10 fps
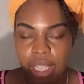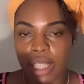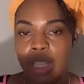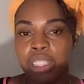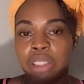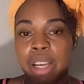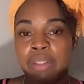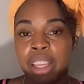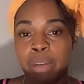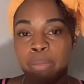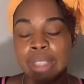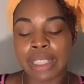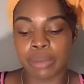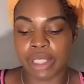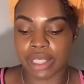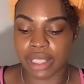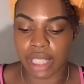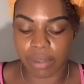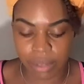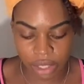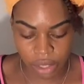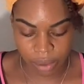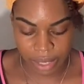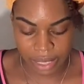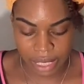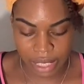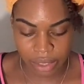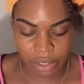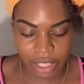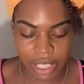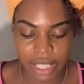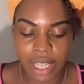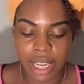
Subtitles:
Yes, you have the Empress, which is definitely Taurus energy.